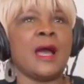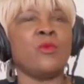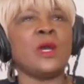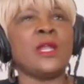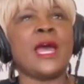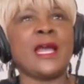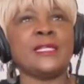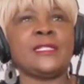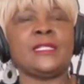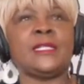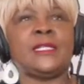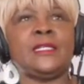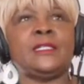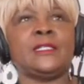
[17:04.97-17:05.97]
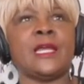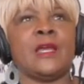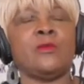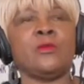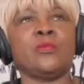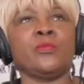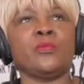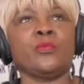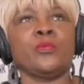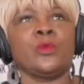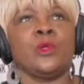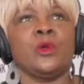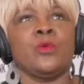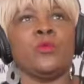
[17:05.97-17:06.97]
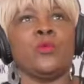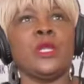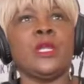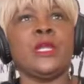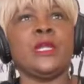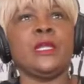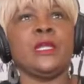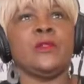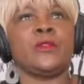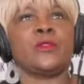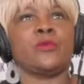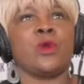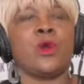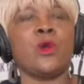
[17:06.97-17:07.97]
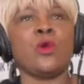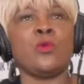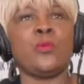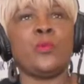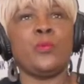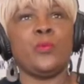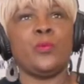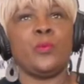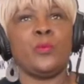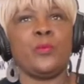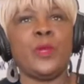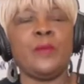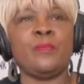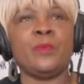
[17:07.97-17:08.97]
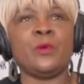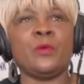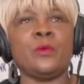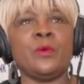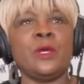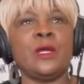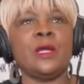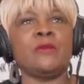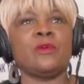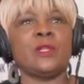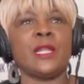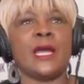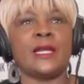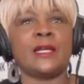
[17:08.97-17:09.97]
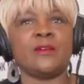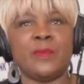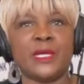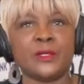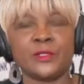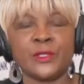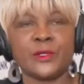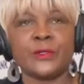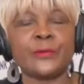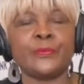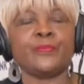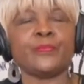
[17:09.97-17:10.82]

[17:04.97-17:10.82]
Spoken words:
What I see is that we throw people, for lack of a better term,